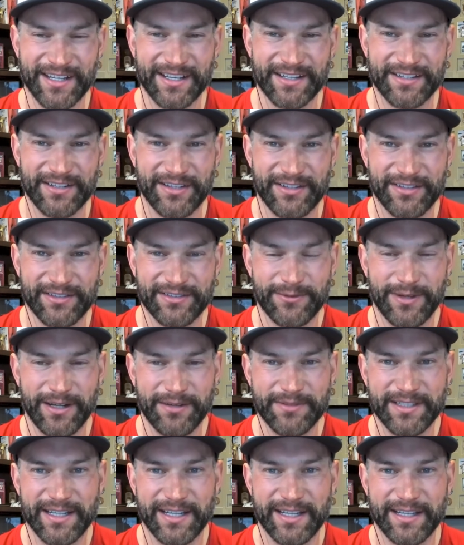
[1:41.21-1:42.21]
So why
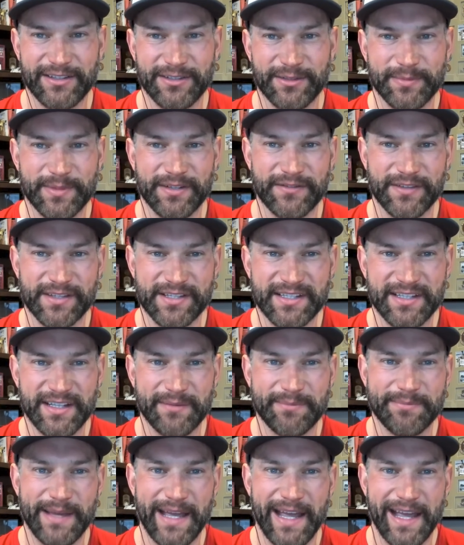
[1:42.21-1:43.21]
don't we take a little bit of a
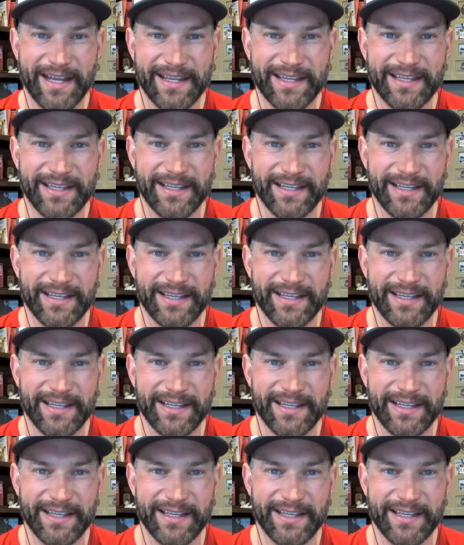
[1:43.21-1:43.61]
step back